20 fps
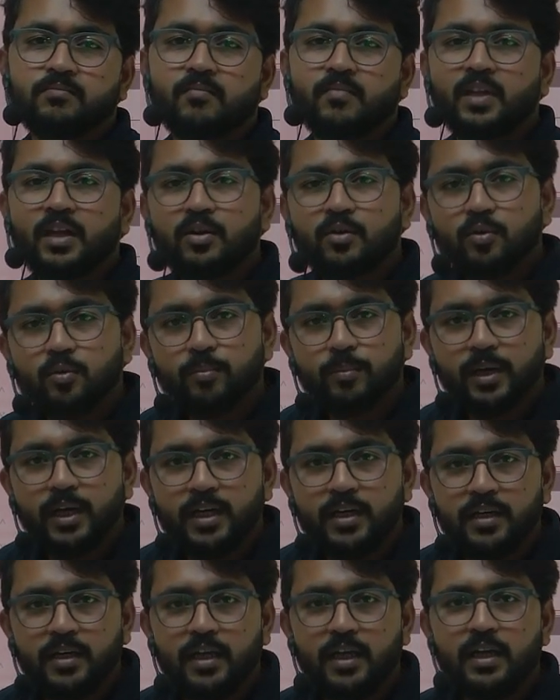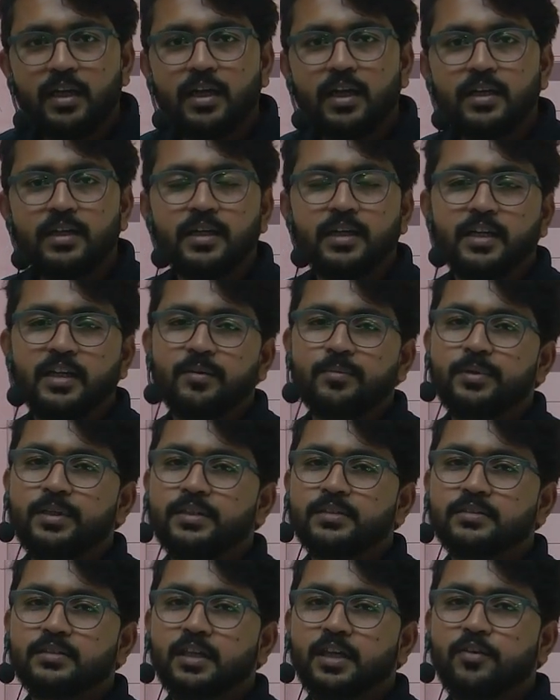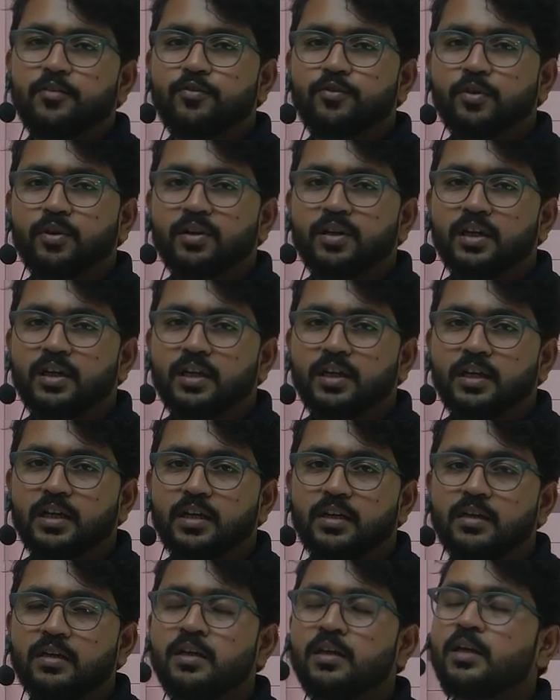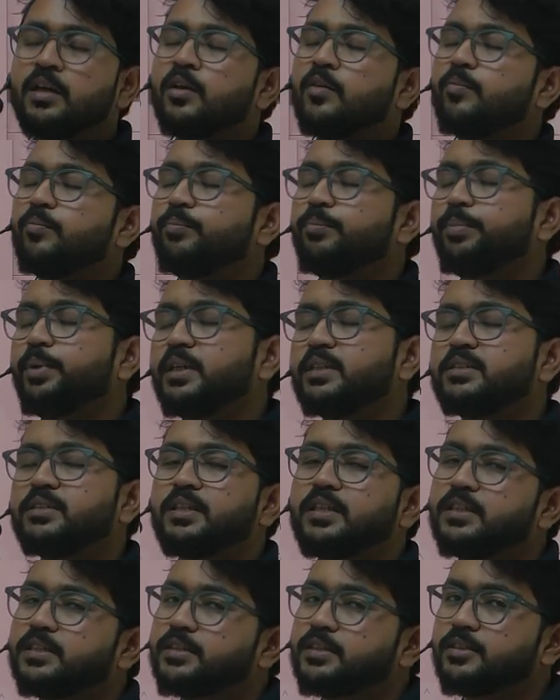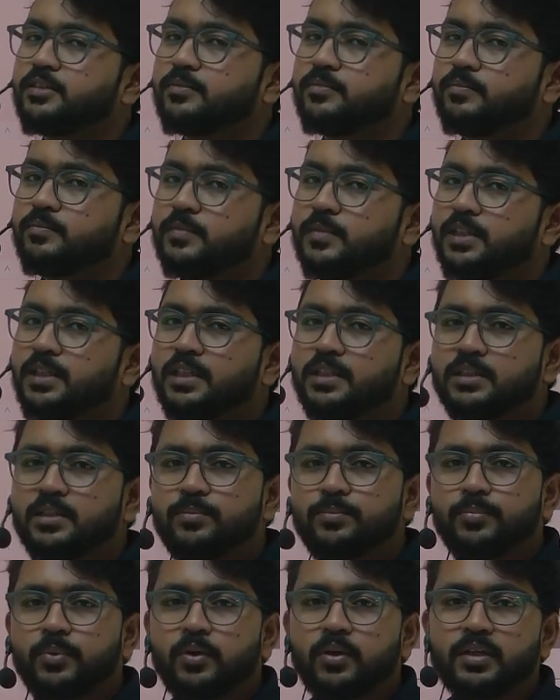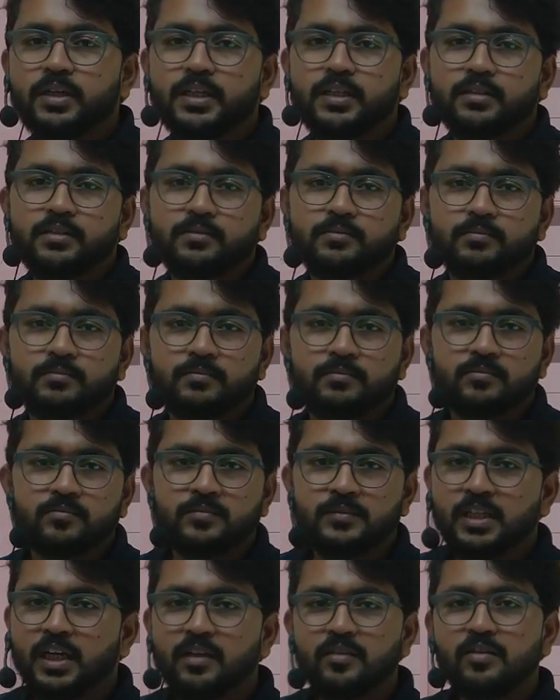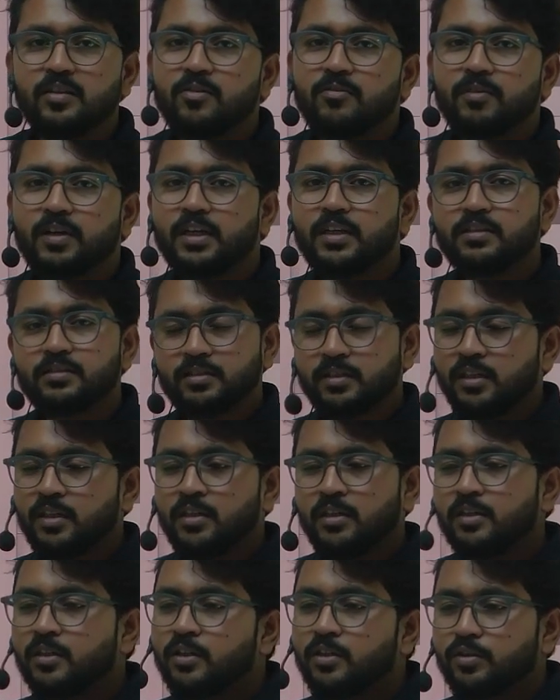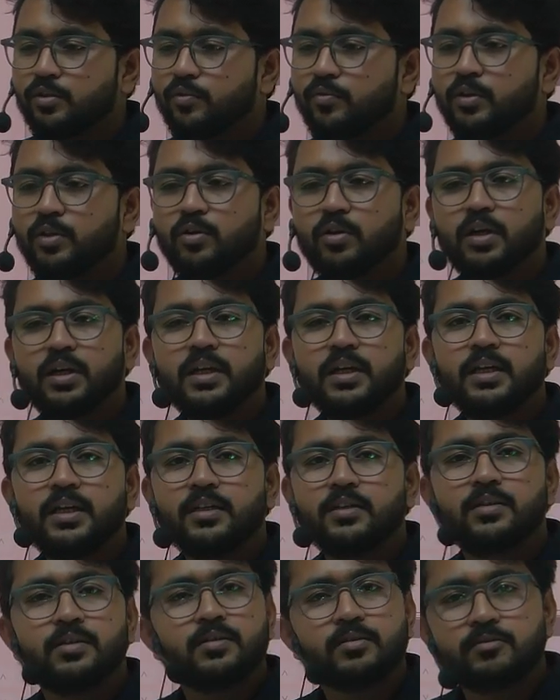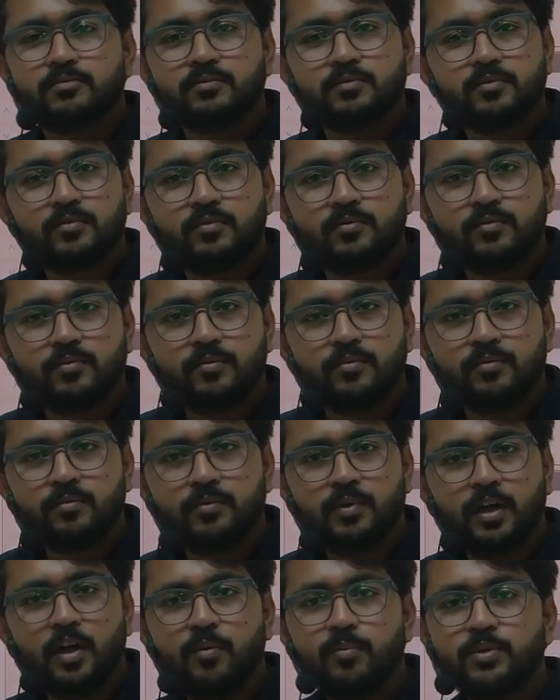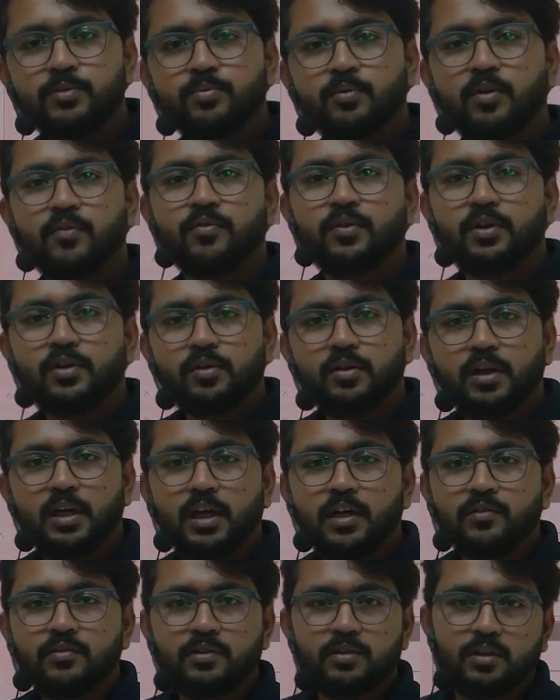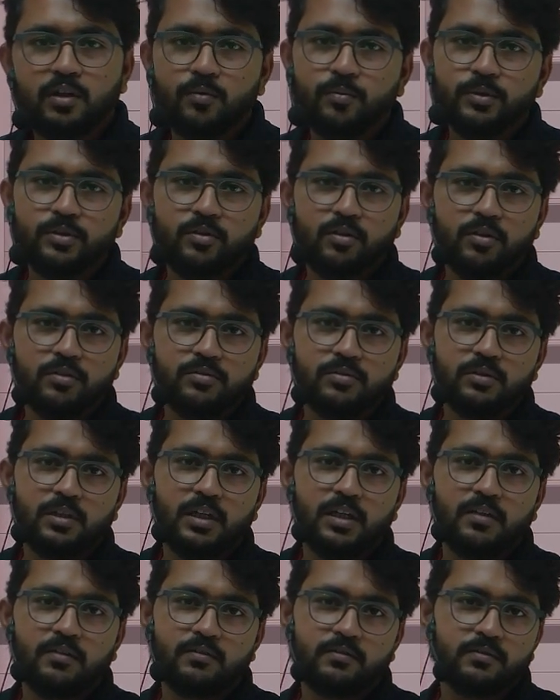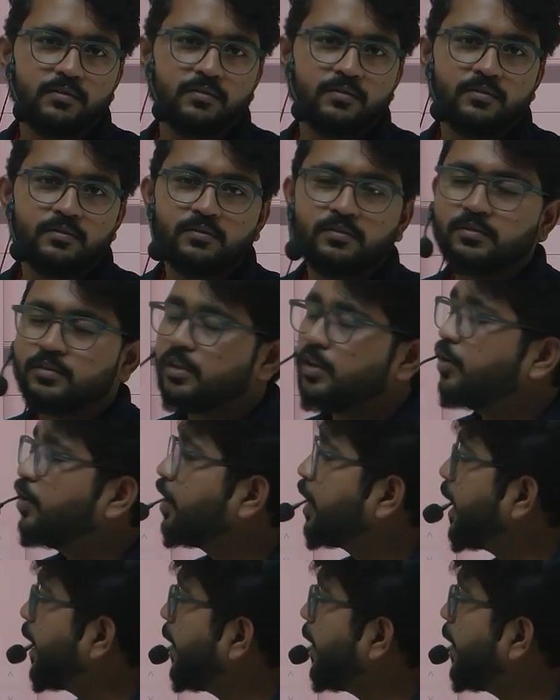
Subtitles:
to maintain a database if you are running a business. It is important, otherwise you will not get how much profit you have or how much loss you have. Okay,